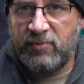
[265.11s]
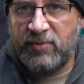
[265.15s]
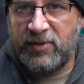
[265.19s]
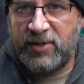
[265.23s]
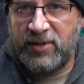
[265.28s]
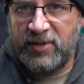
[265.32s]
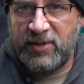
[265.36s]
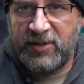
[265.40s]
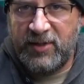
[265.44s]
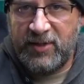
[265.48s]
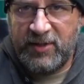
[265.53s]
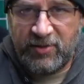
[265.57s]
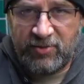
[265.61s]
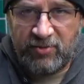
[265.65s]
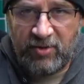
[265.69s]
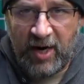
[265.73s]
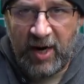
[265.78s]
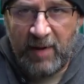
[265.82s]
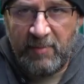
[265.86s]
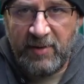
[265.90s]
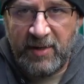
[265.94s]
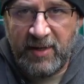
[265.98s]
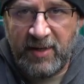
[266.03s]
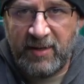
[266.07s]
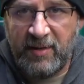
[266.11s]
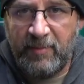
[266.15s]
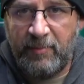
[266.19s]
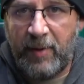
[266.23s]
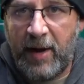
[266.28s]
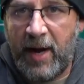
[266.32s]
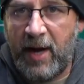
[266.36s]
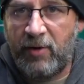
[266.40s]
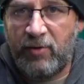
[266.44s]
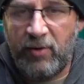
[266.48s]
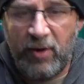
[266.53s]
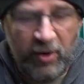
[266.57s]
which is describing the
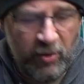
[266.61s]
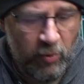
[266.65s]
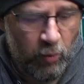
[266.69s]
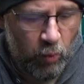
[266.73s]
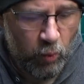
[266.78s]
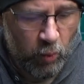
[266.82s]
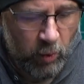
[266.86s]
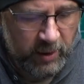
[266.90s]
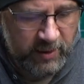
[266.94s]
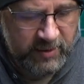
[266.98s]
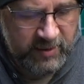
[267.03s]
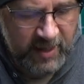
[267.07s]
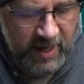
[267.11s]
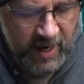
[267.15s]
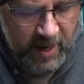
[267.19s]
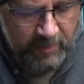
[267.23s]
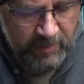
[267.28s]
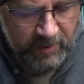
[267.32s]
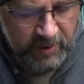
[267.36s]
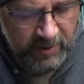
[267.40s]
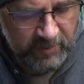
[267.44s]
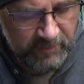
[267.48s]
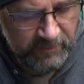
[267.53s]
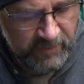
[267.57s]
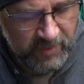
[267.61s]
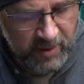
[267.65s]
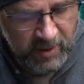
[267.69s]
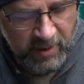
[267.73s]
background of what's happening,